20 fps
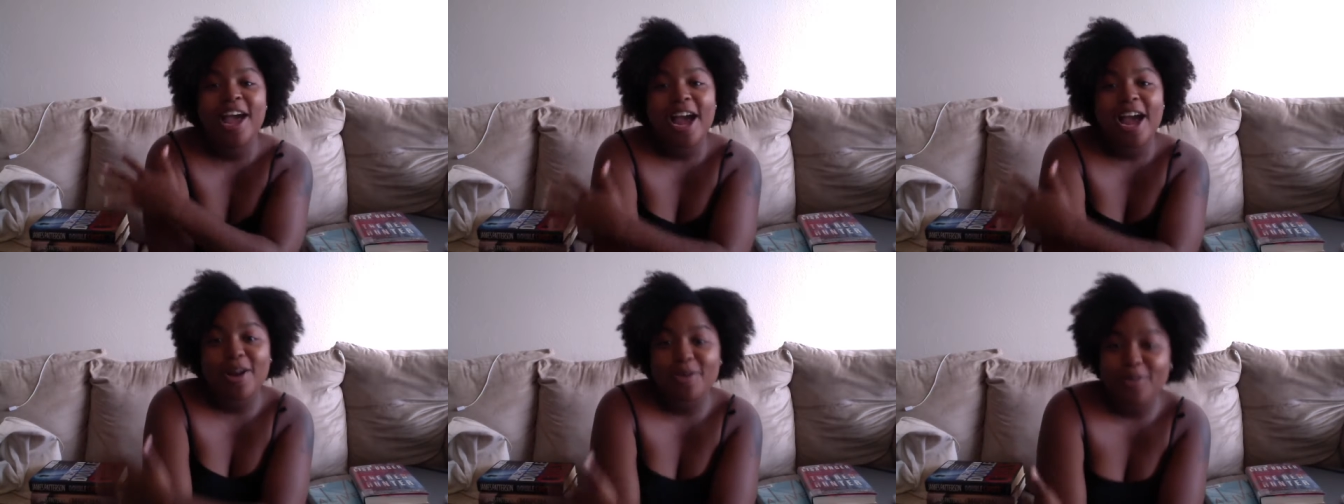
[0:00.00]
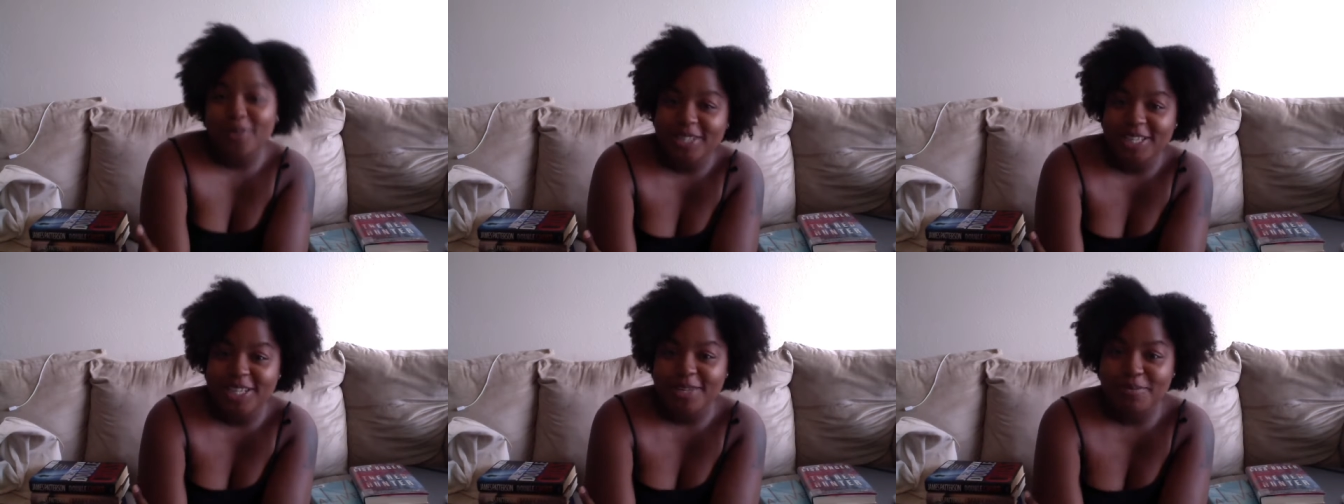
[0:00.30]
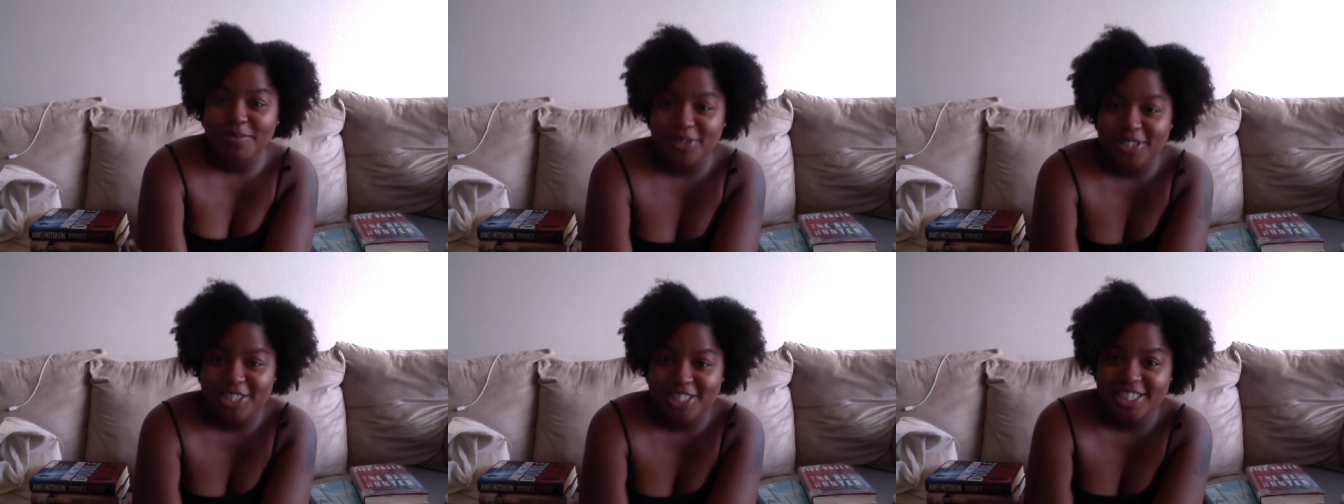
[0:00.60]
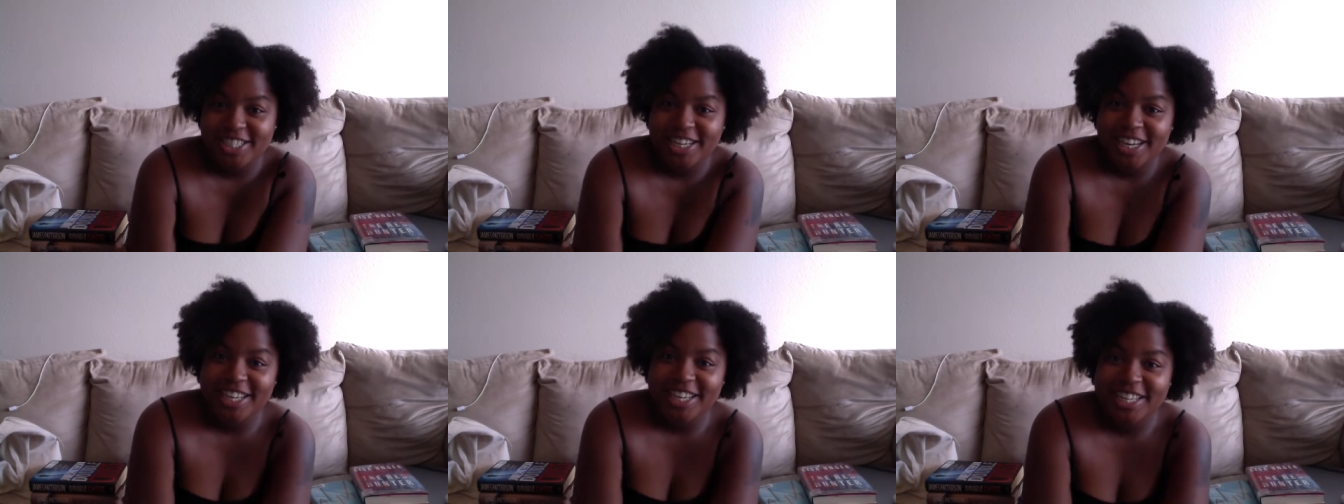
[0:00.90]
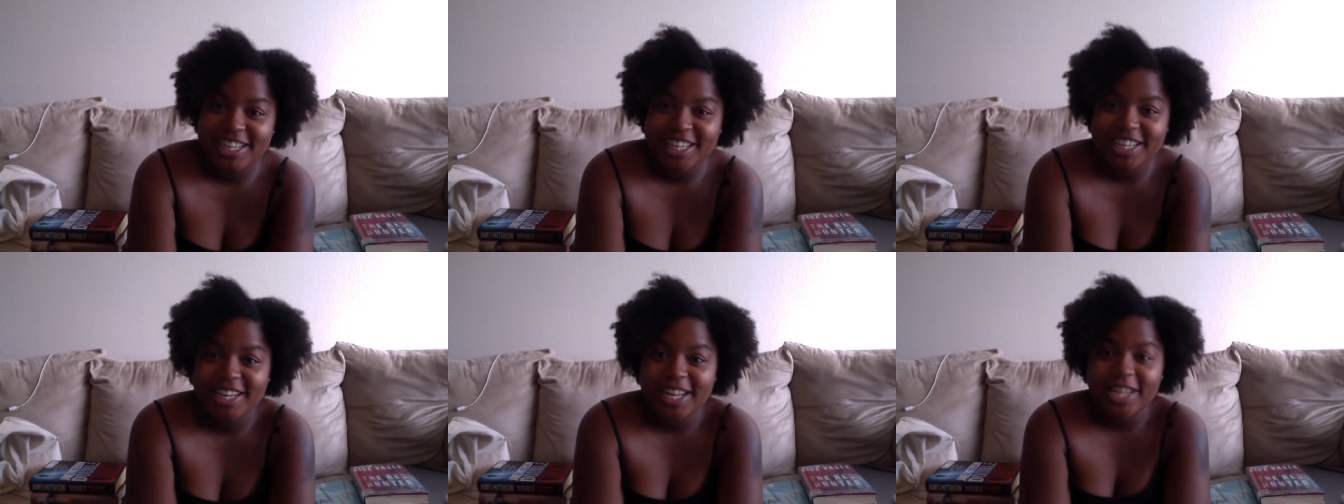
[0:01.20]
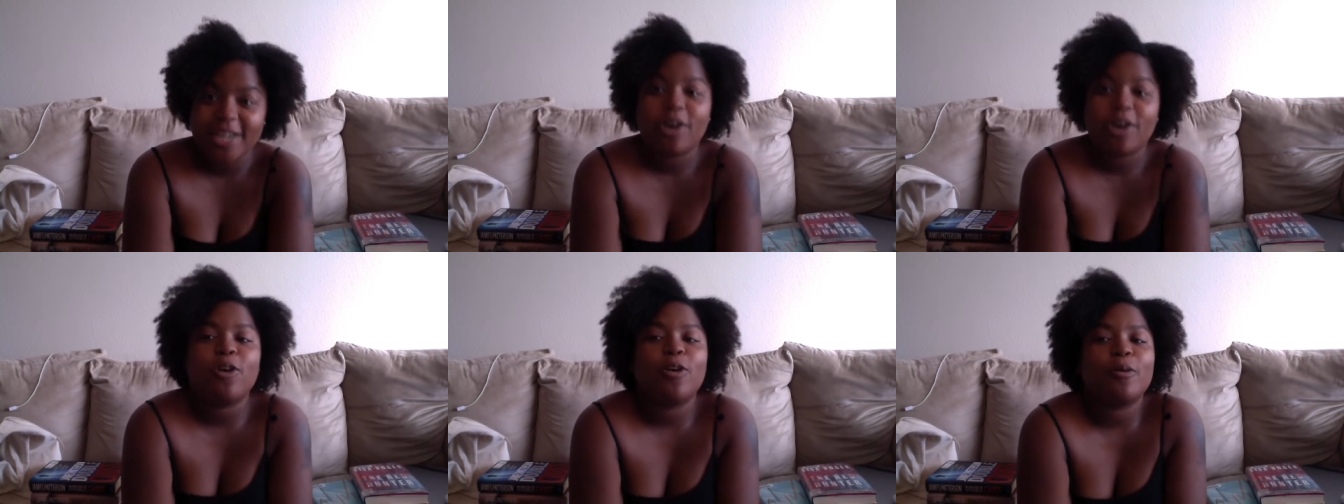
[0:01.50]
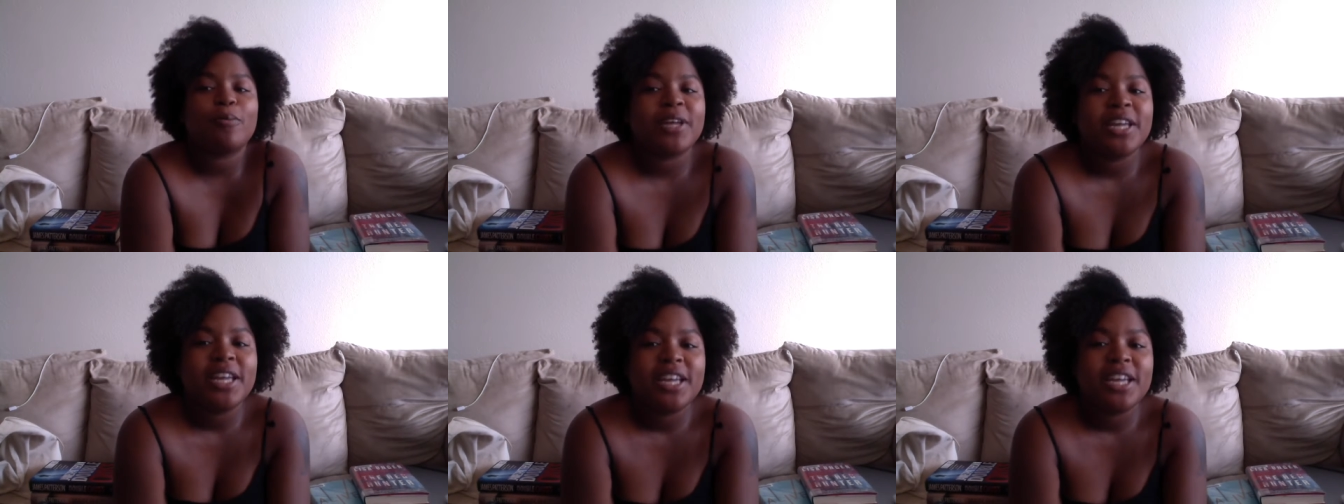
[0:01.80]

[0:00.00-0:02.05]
I really appreciate it and I hope